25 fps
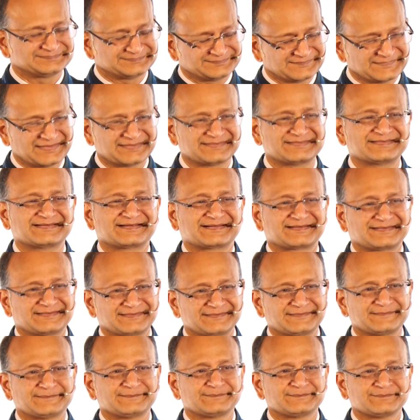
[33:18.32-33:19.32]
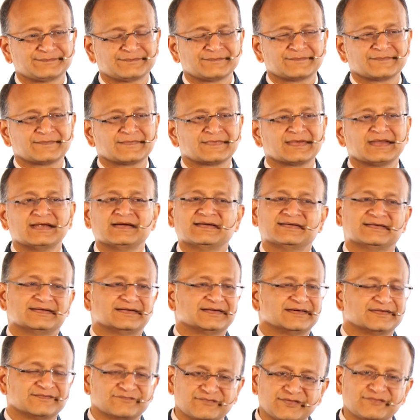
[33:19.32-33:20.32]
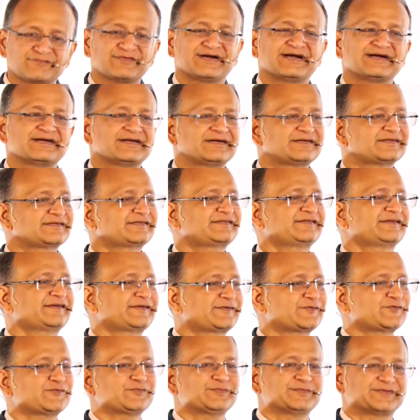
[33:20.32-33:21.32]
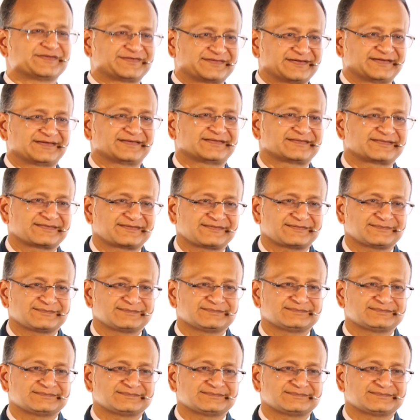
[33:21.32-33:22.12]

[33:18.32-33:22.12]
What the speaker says: Exactly. We've had our share of mistakes.